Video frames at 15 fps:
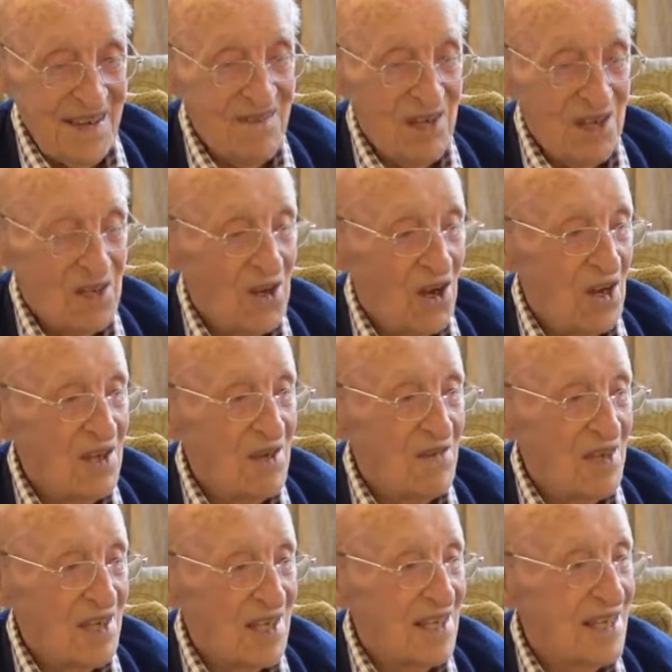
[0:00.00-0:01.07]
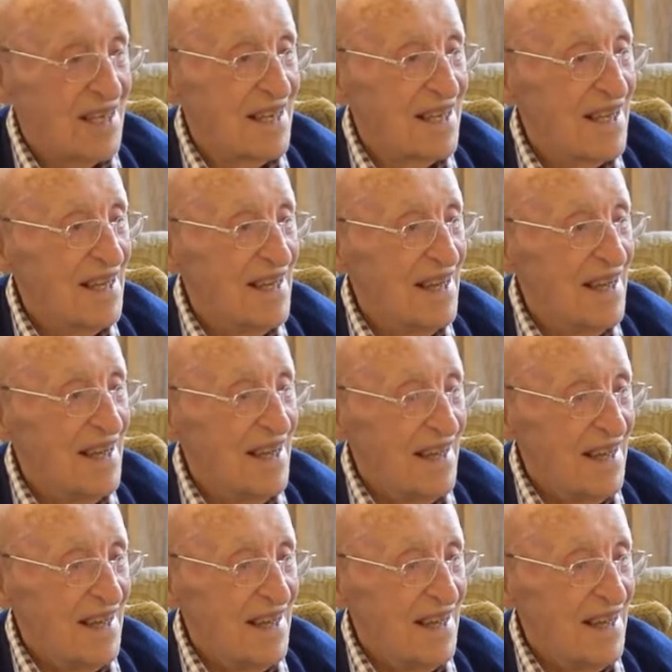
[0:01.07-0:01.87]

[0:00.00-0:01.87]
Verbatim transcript: I've enjoyed the visit. Yeah.